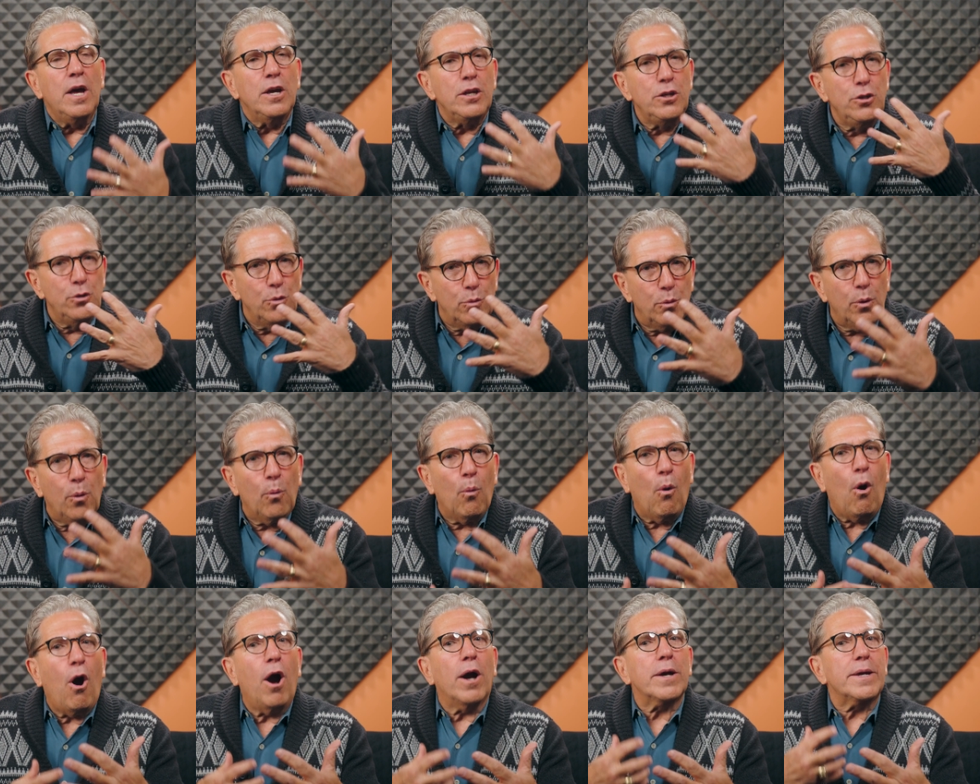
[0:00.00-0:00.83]
you will
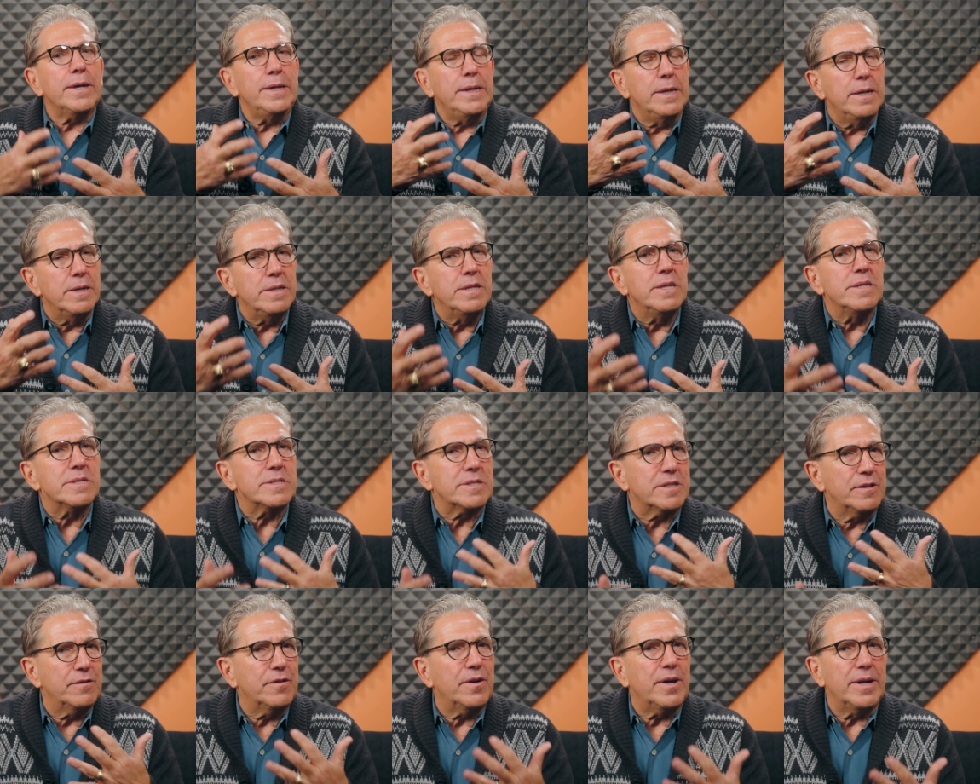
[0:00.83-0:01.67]
walk in
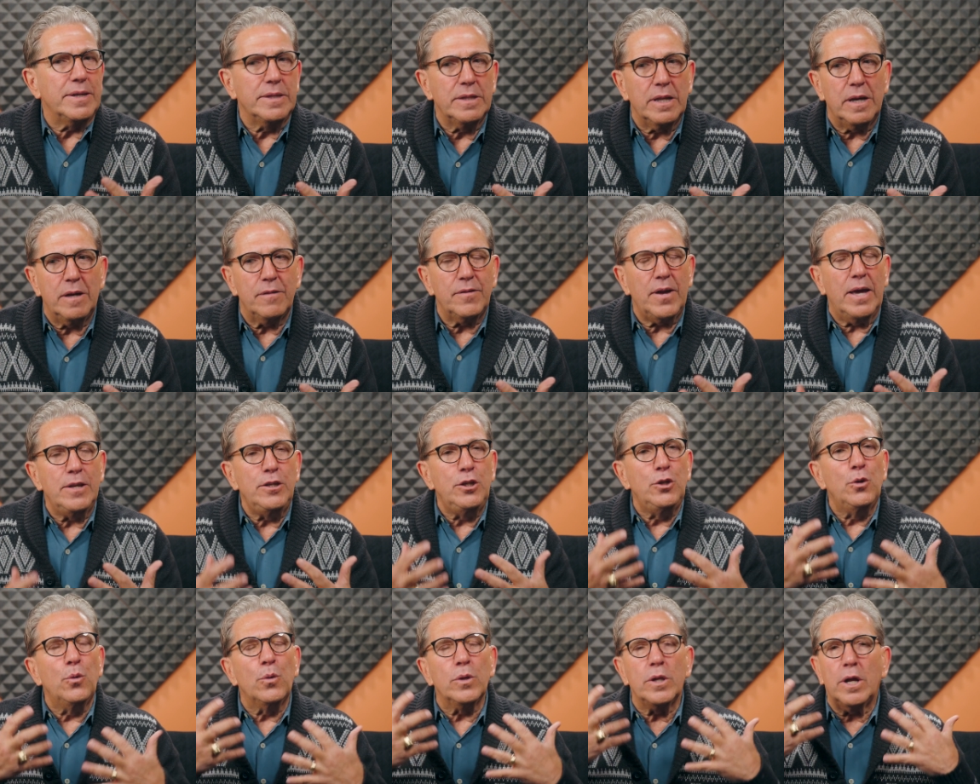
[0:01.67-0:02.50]
this divine love
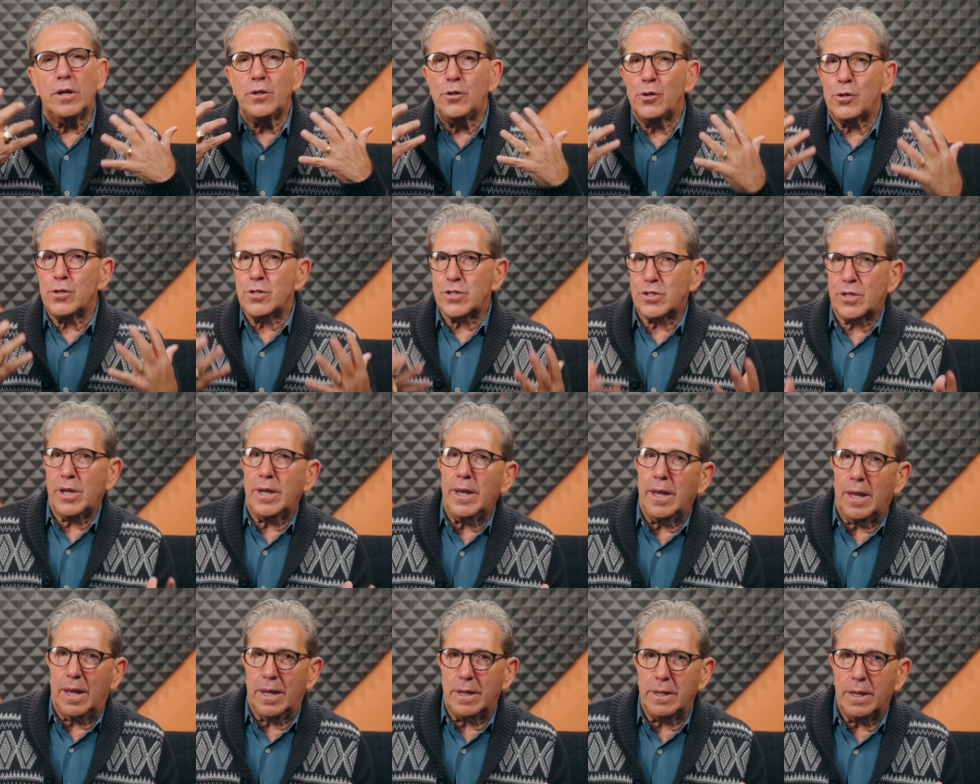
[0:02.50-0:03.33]
and you will
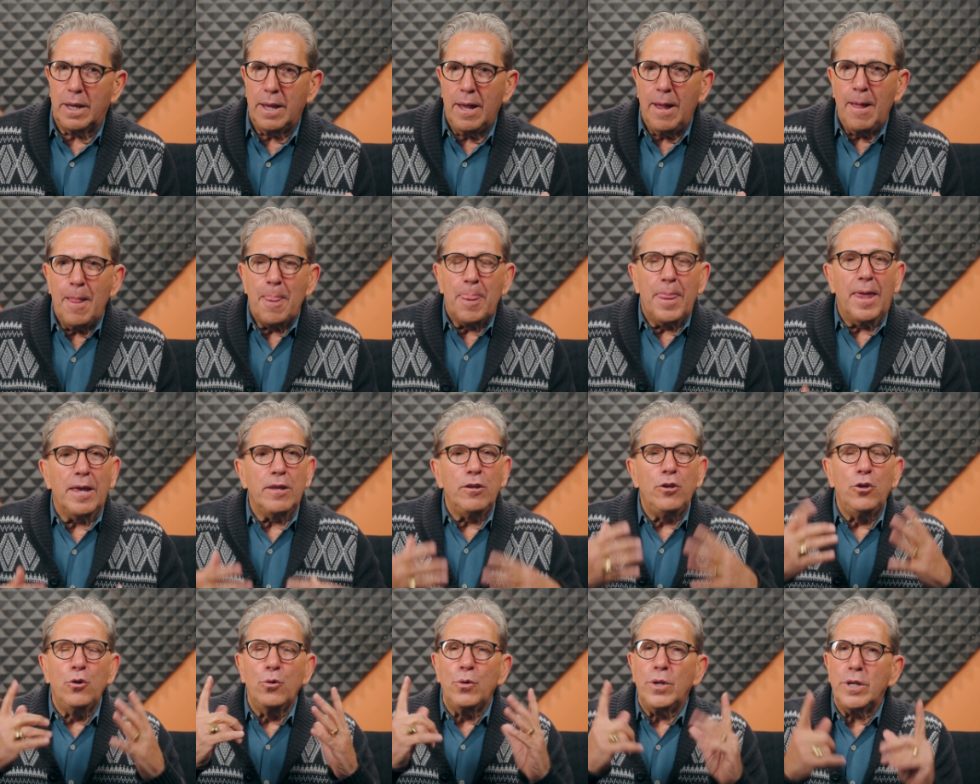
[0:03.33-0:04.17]
understand
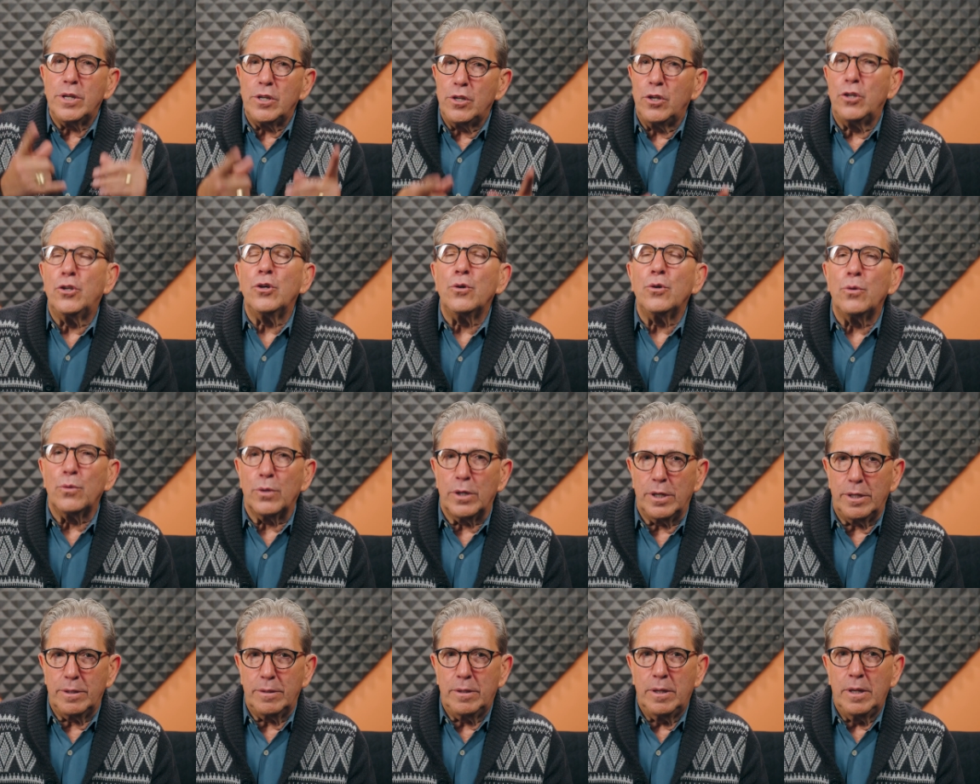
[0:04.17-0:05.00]
that you didn't do
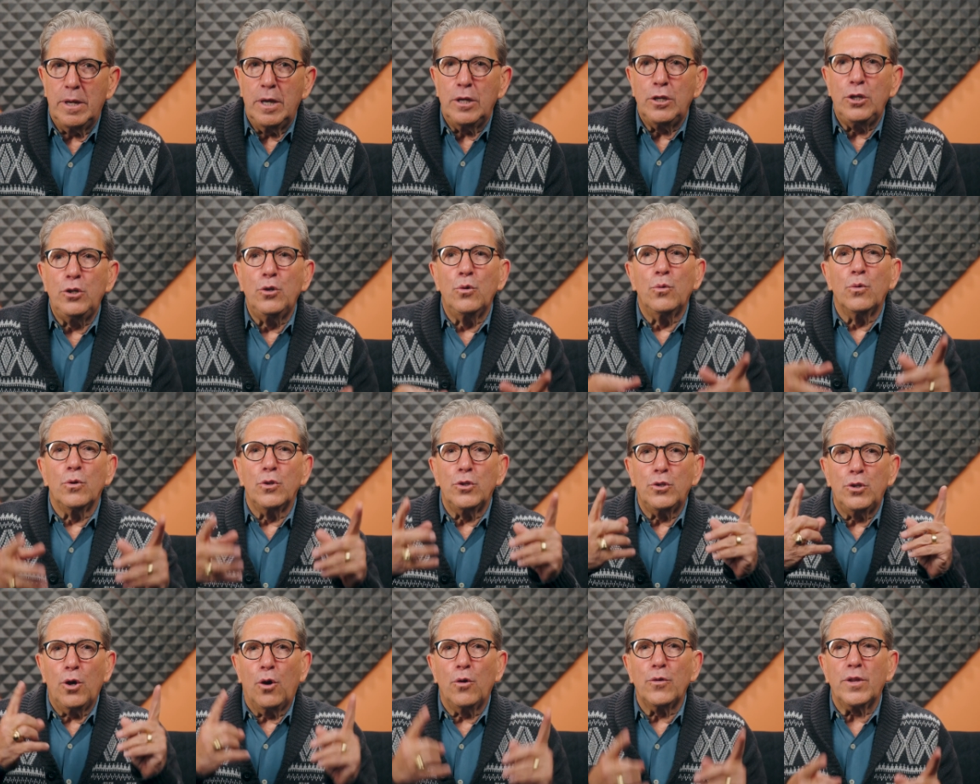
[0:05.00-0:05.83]
it you will
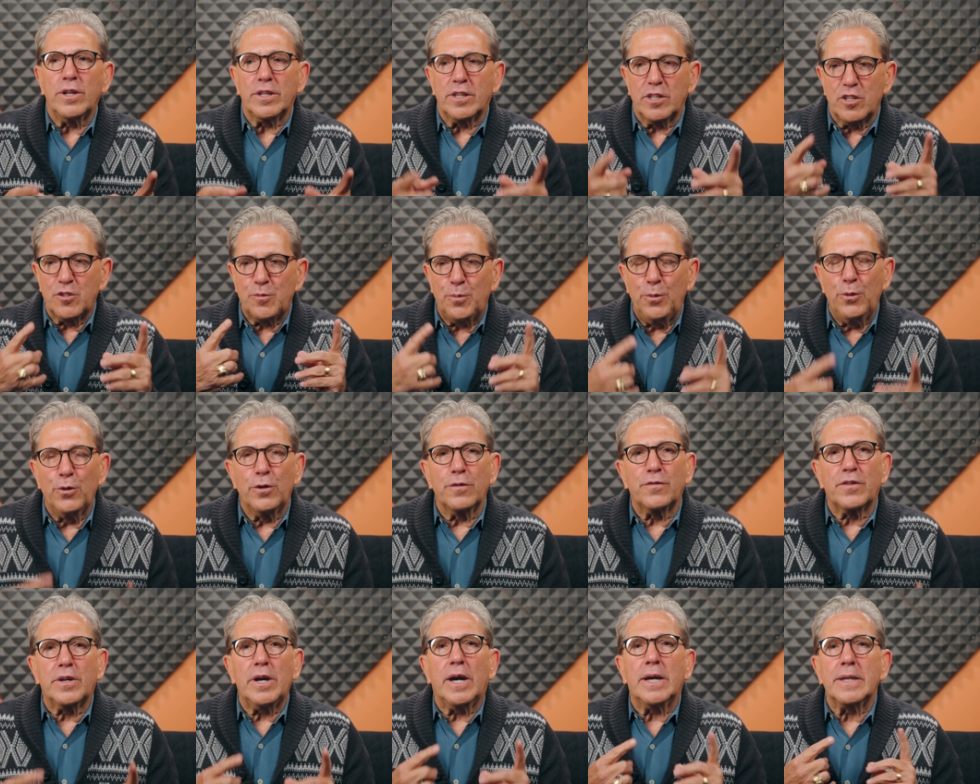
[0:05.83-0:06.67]
know that the Spirit
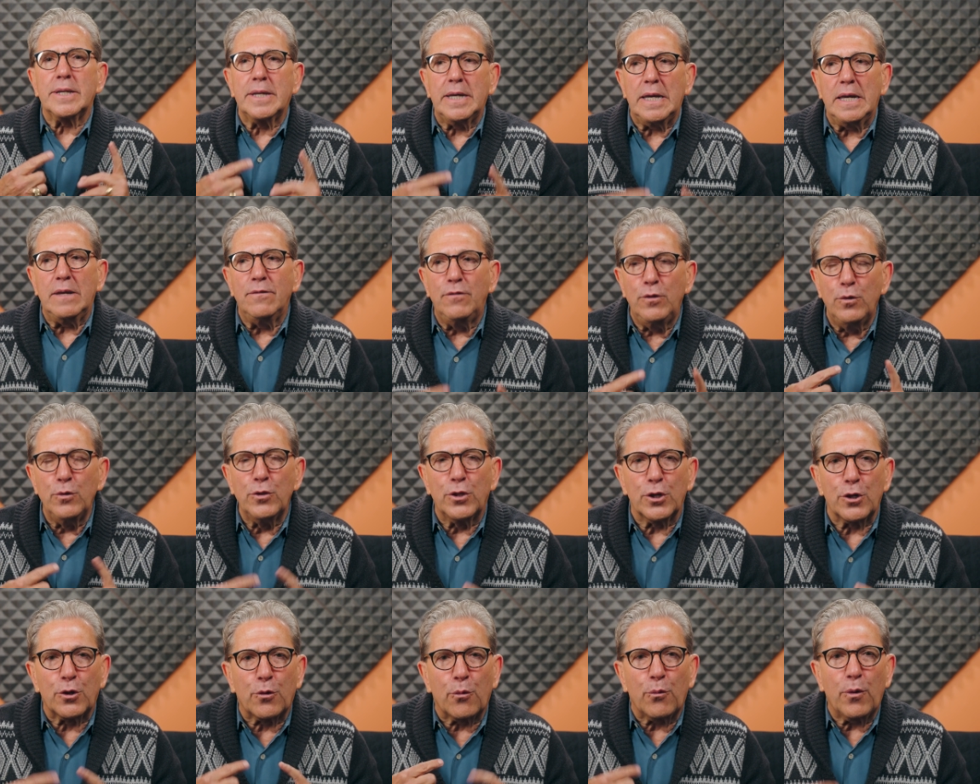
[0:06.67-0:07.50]
of God gave you
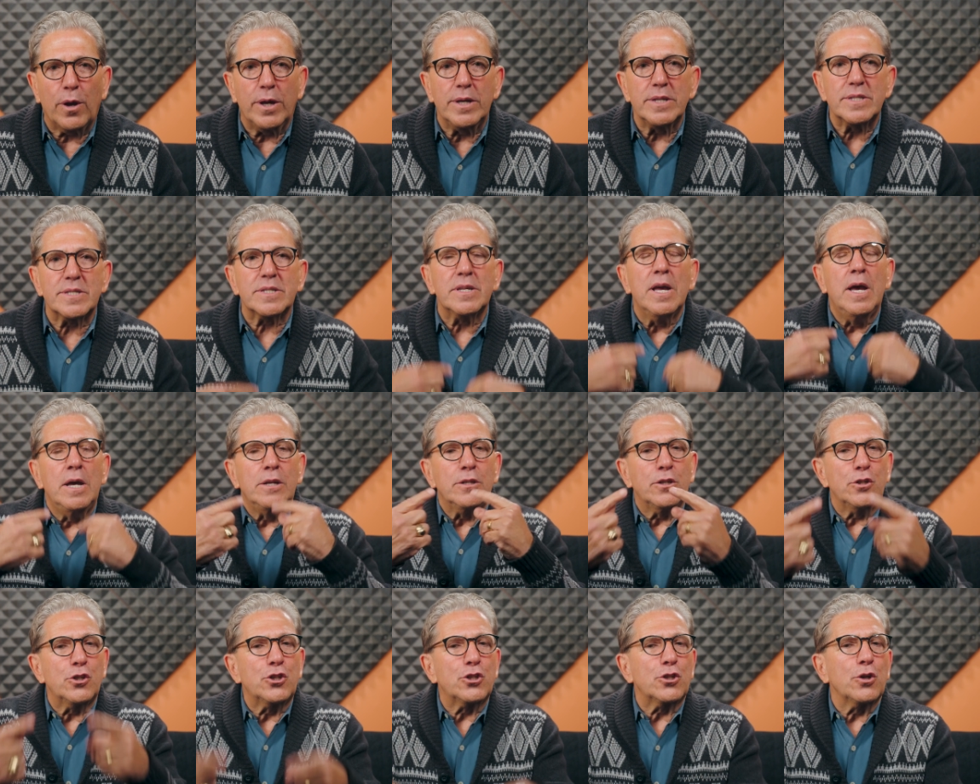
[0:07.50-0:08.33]
the grace
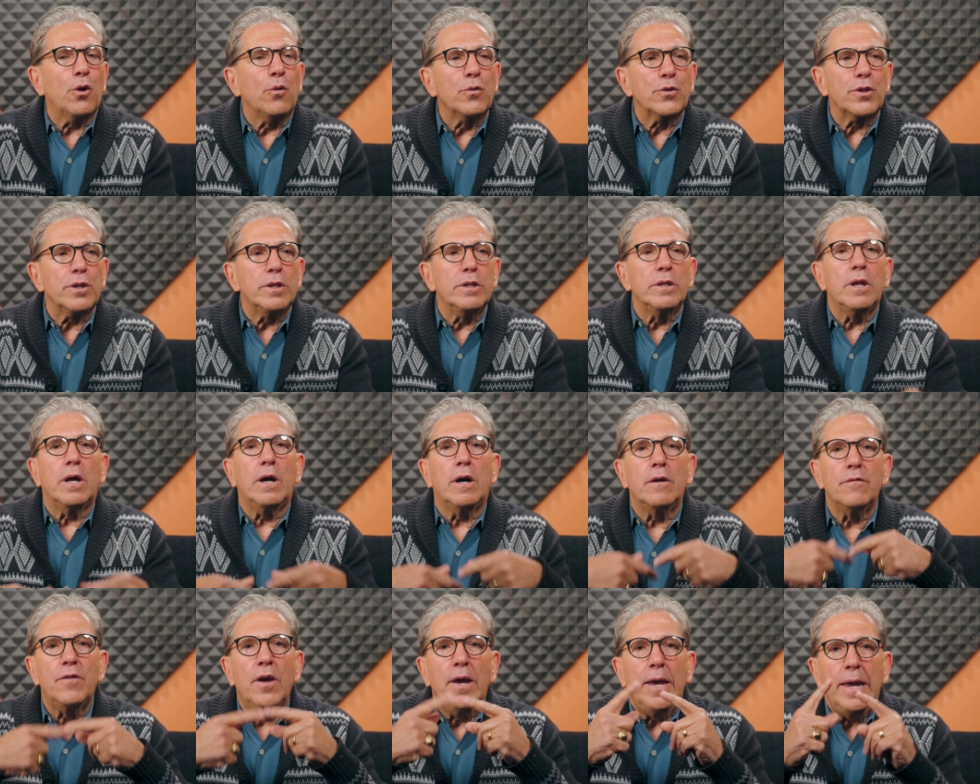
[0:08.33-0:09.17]
to show the
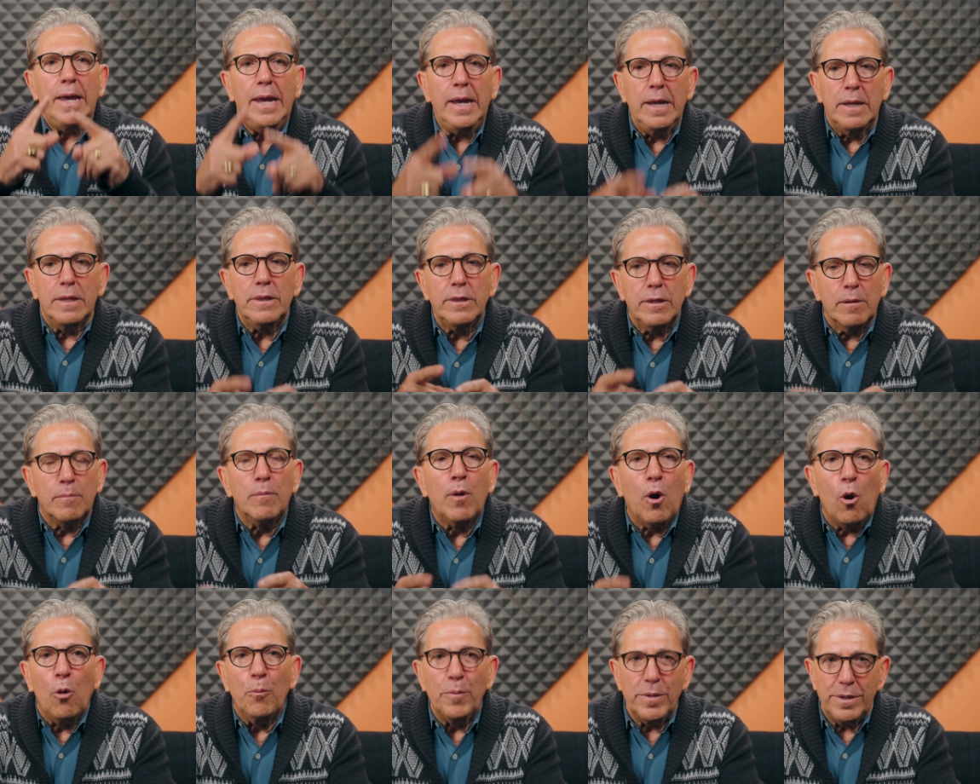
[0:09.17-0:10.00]
love in the
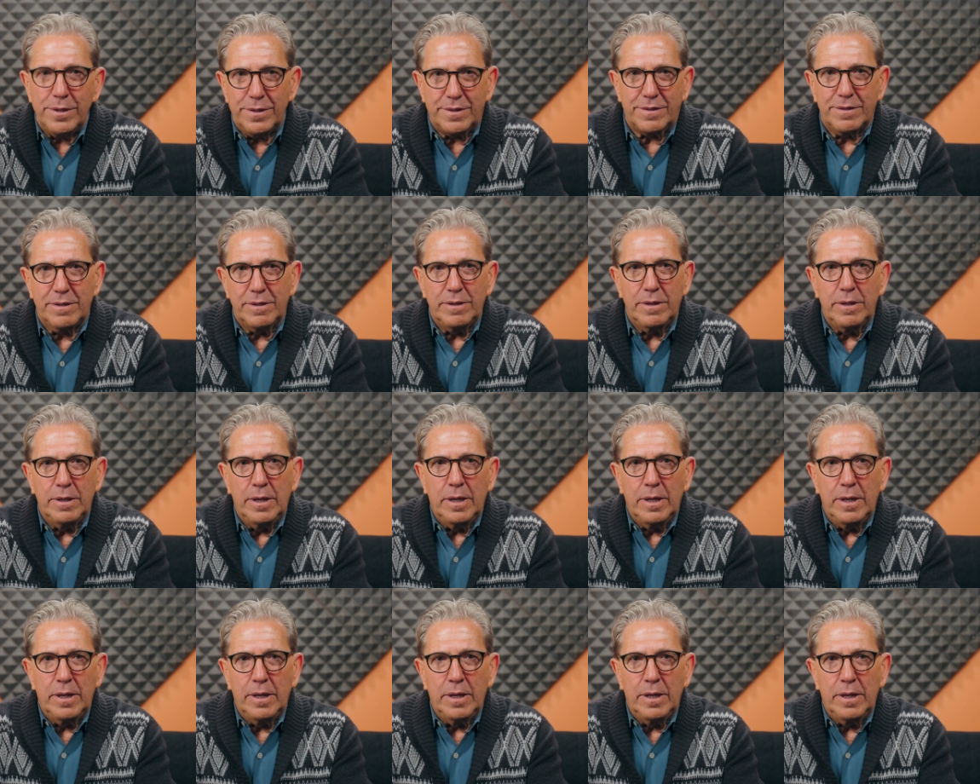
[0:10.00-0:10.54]
moment.